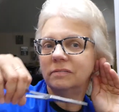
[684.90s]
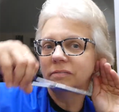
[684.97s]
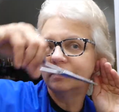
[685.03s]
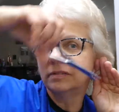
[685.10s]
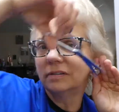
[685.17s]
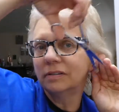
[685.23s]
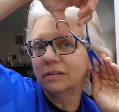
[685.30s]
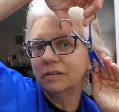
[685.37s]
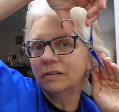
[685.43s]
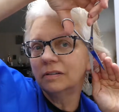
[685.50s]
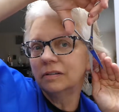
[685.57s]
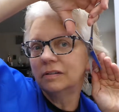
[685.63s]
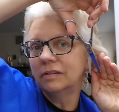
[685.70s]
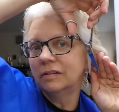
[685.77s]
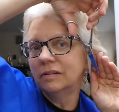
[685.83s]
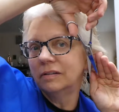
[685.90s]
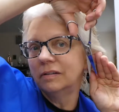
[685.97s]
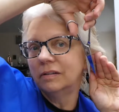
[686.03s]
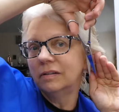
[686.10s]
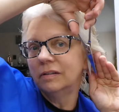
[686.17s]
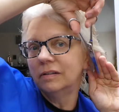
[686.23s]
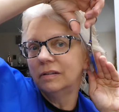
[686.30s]

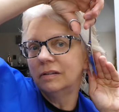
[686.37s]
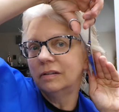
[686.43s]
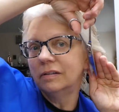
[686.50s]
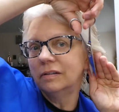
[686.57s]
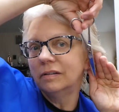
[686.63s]
Nothing is said.